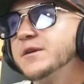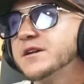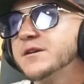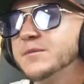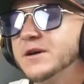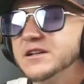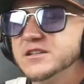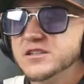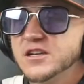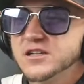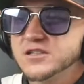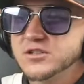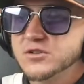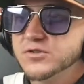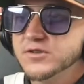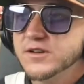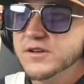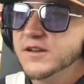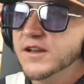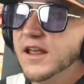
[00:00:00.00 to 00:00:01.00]
I mean, come on. Josh
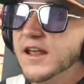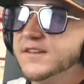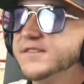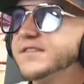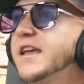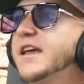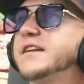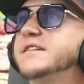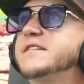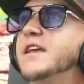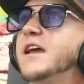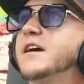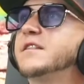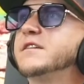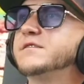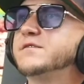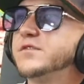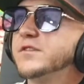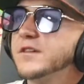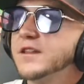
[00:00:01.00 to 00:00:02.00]
Gordon has had
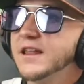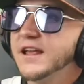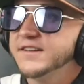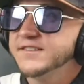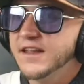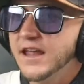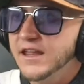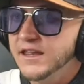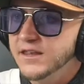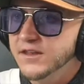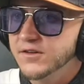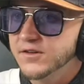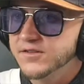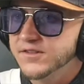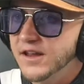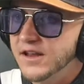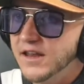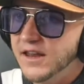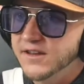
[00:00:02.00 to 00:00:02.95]
talent for the last 8 years, and